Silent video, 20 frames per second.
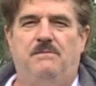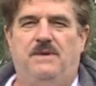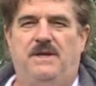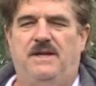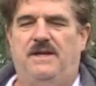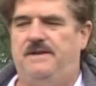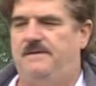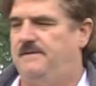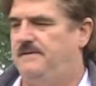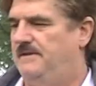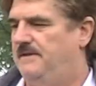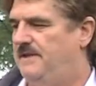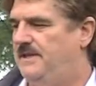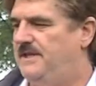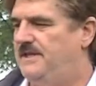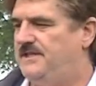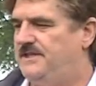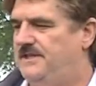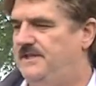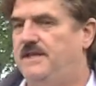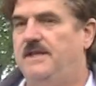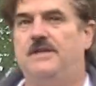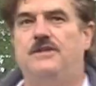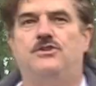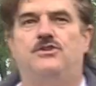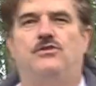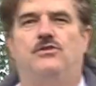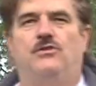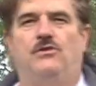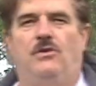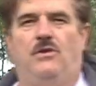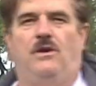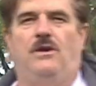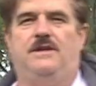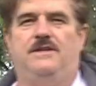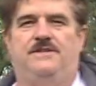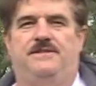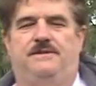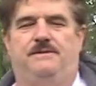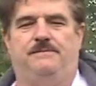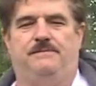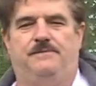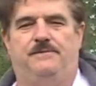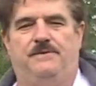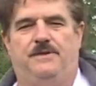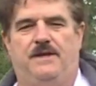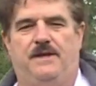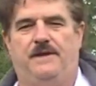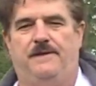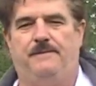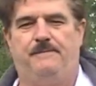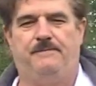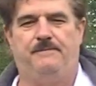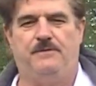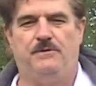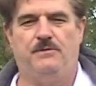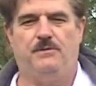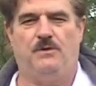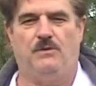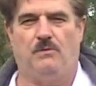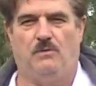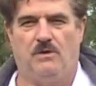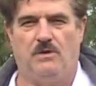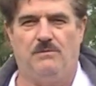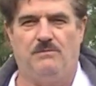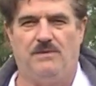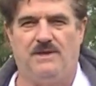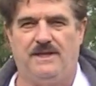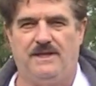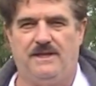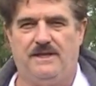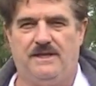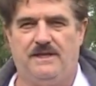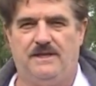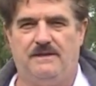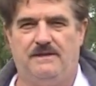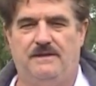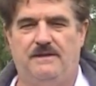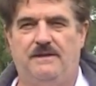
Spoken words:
But these things are awesome. Okay, you want a warm blanket.